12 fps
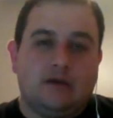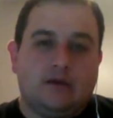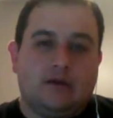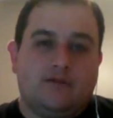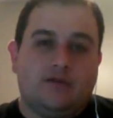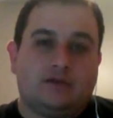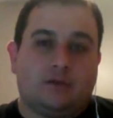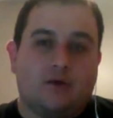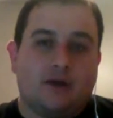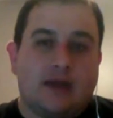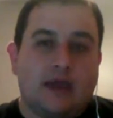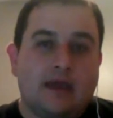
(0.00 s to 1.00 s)
If this
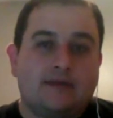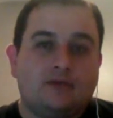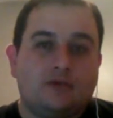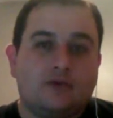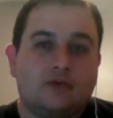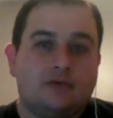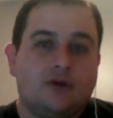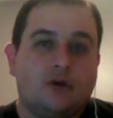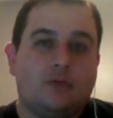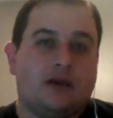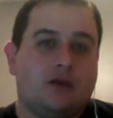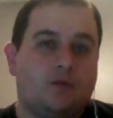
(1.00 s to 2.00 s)
were a cancer,
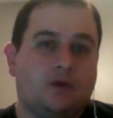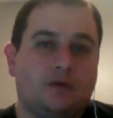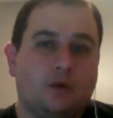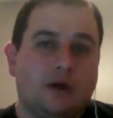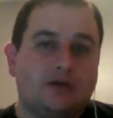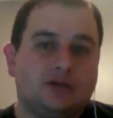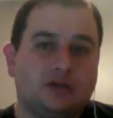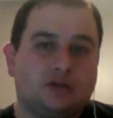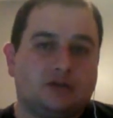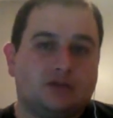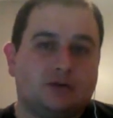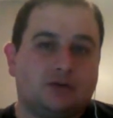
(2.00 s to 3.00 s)
nobody would question
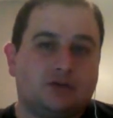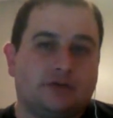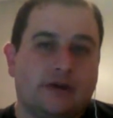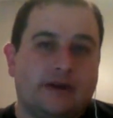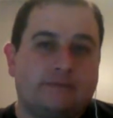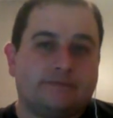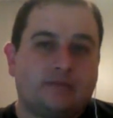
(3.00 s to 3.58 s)
surgery.